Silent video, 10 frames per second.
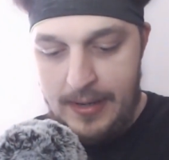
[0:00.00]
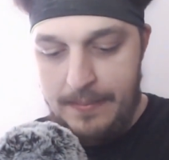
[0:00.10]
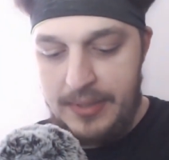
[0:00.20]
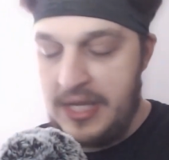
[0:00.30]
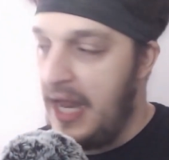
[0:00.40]

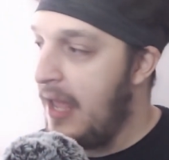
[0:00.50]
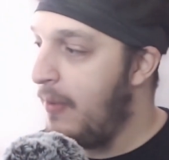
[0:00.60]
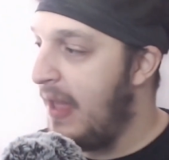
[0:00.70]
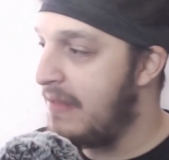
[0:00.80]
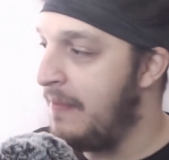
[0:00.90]
But today
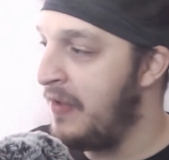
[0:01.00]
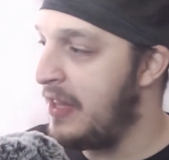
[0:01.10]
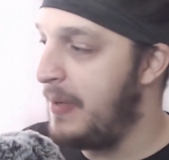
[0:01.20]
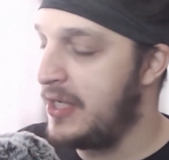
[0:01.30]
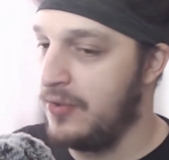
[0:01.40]
we have something
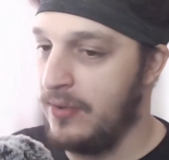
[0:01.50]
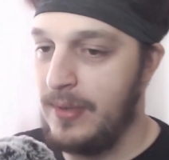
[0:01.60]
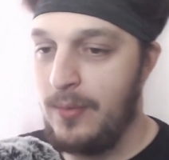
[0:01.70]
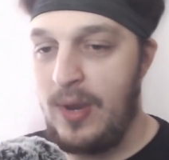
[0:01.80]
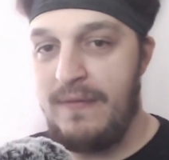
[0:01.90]

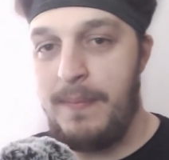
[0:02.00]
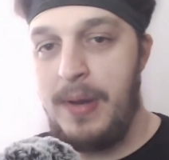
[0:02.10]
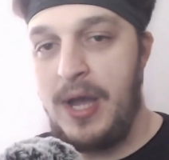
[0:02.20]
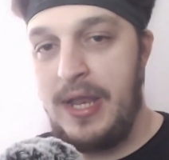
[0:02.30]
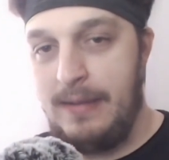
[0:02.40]
special. We have a
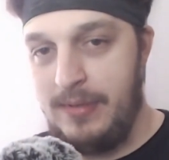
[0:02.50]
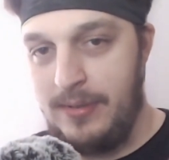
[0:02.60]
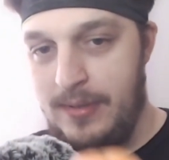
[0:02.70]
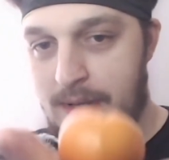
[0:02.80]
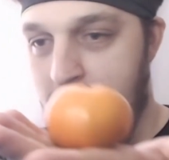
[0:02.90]

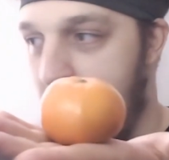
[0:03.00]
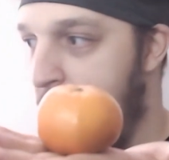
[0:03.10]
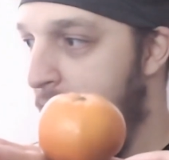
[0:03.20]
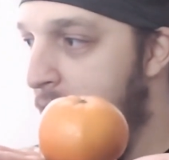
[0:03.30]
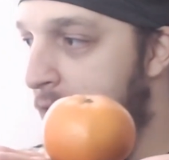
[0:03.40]
pineapple.
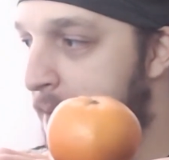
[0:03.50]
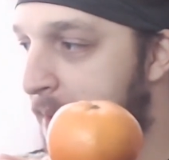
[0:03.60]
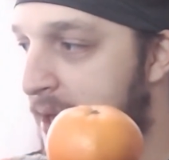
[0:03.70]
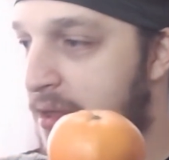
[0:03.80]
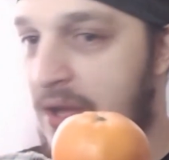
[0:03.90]

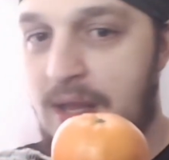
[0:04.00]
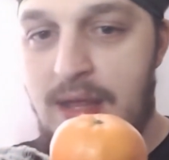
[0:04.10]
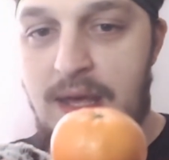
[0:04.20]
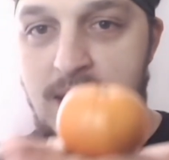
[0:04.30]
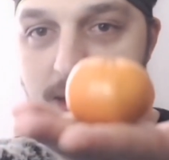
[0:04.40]
As you can
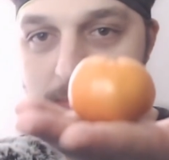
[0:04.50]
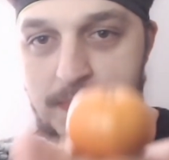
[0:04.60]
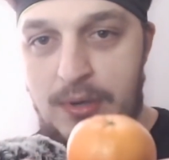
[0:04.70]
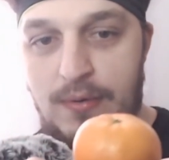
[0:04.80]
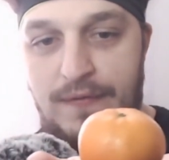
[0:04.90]
see, it's
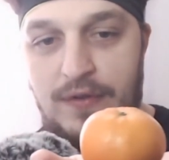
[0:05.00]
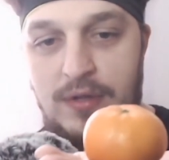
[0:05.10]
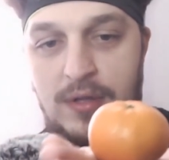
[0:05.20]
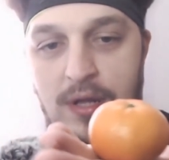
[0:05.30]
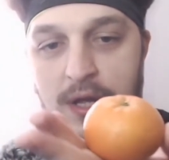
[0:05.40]

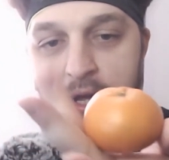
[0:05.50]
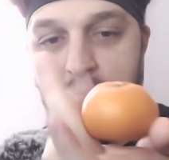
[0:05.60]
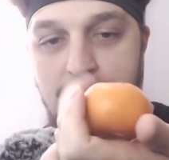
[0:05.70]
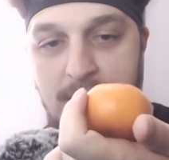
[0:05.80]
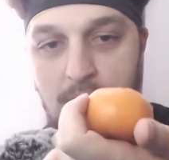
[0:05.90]
beautiful
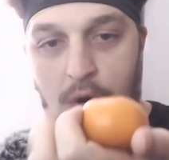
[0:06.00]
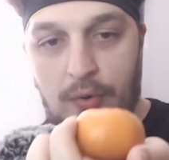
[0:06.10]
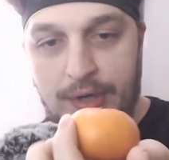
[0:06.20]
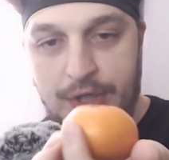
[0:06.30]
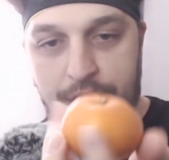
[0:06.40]
and
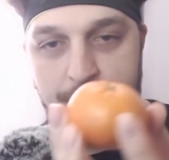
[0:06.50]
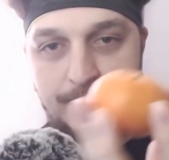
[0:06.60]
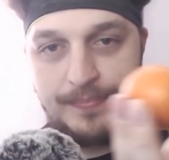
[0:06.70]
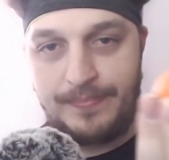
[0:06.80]
orange.